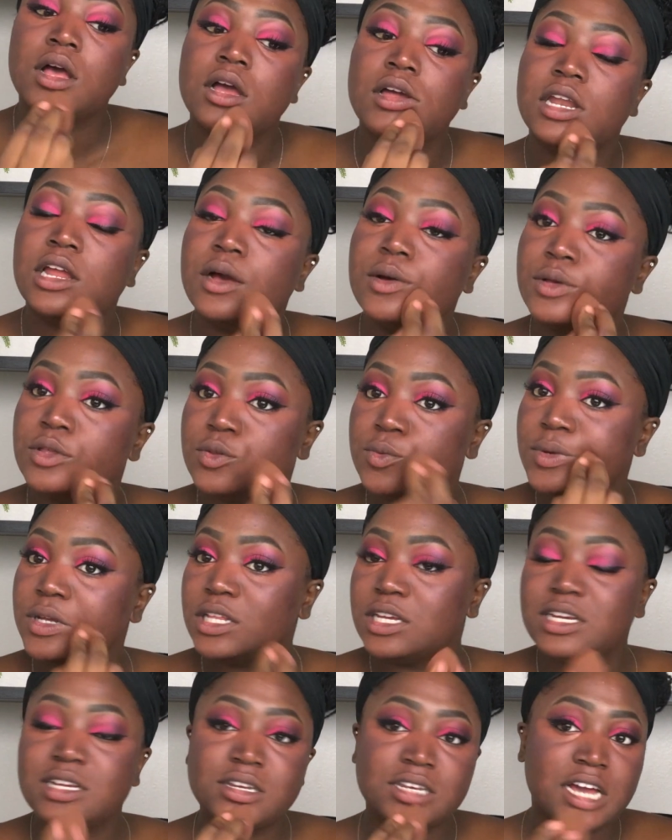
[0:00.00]
And I was
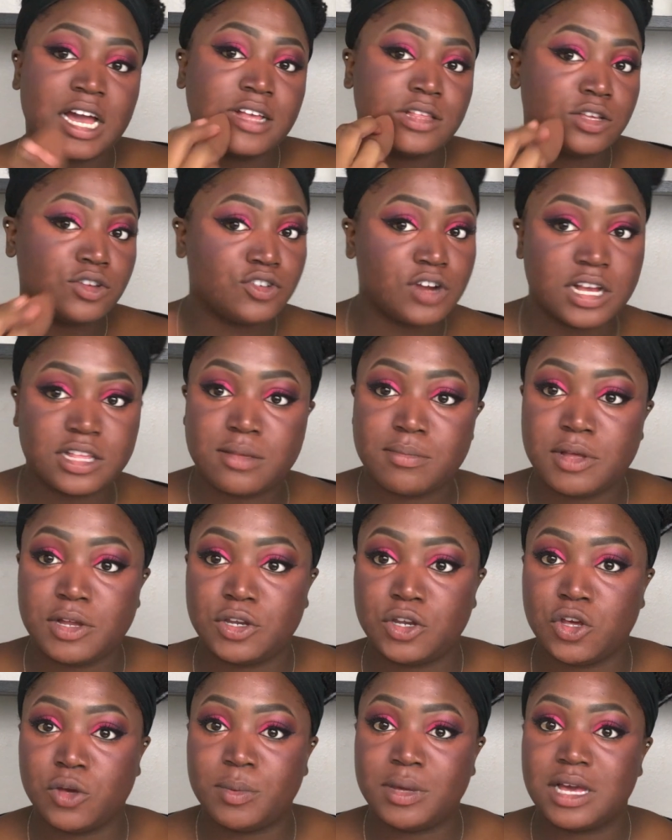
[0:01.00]
really enticed to try something
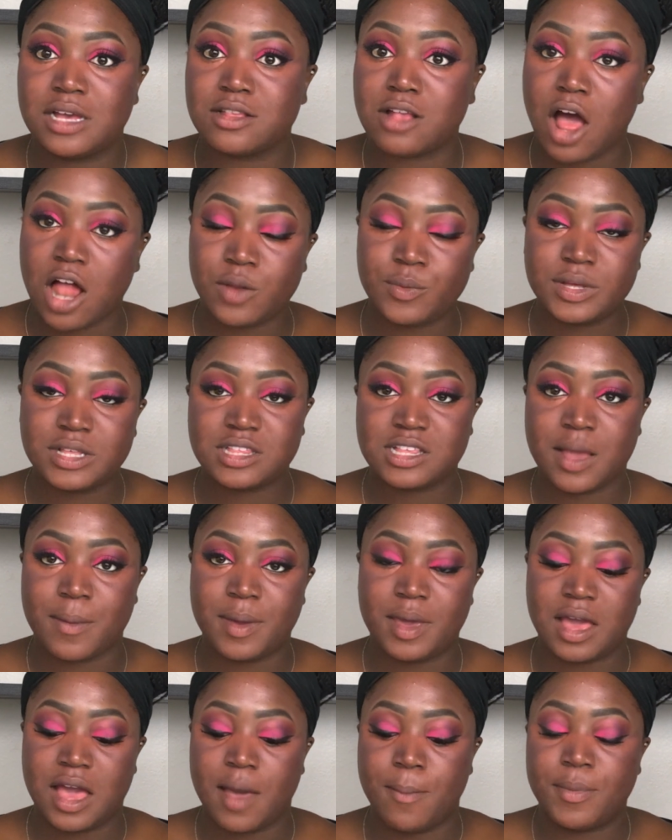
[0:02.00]
new because Halloween's
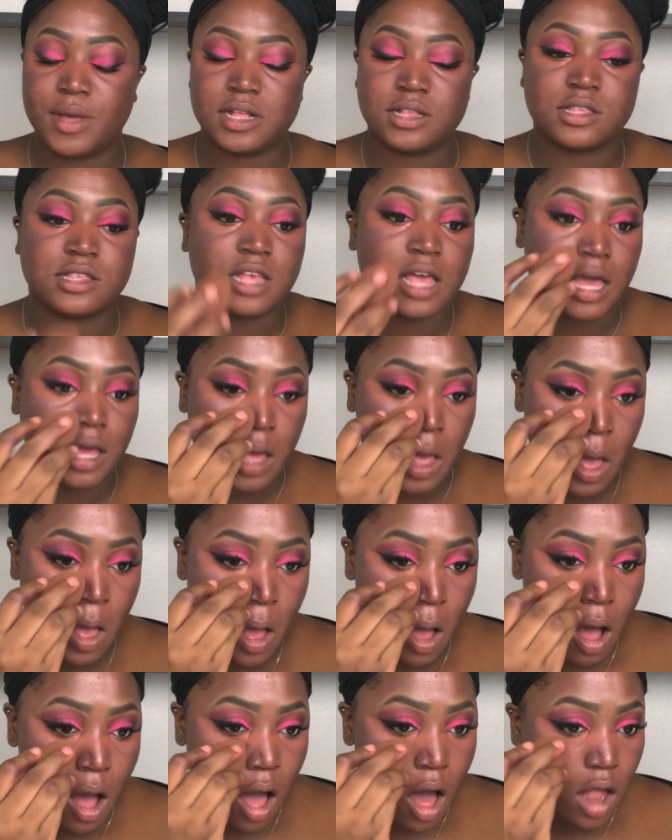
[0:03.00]
coming up. It's like
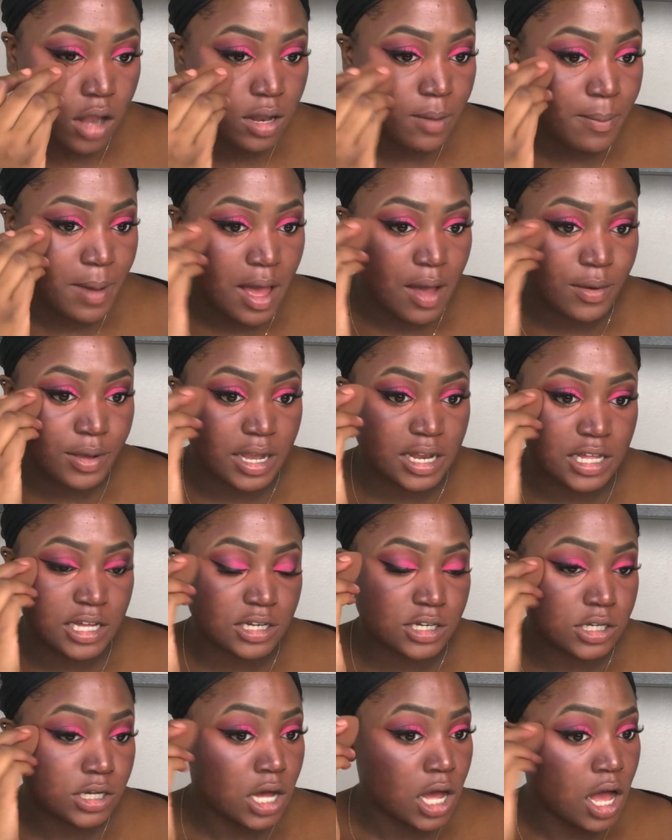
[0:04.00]
all about getting
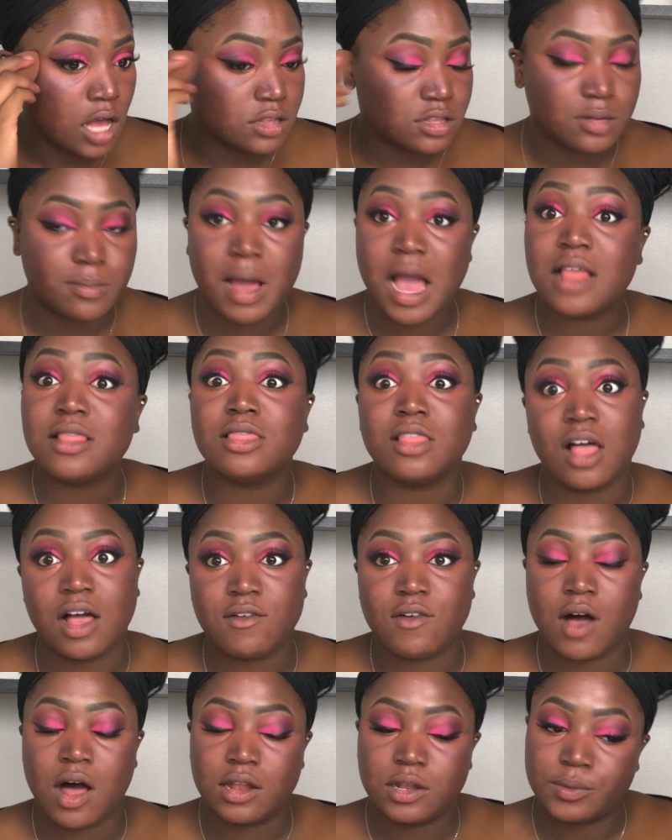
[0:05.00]
into costume. I
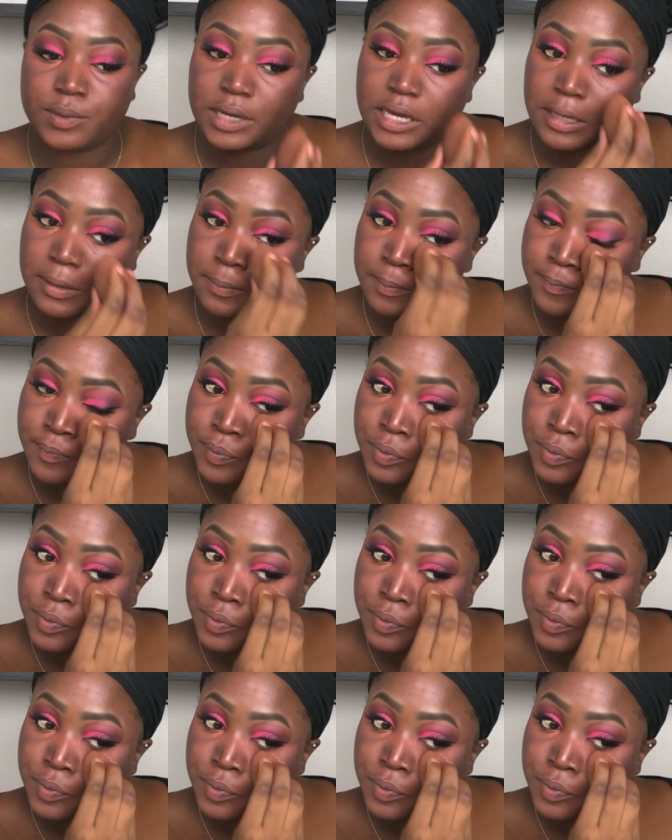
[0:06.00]
love Halloween.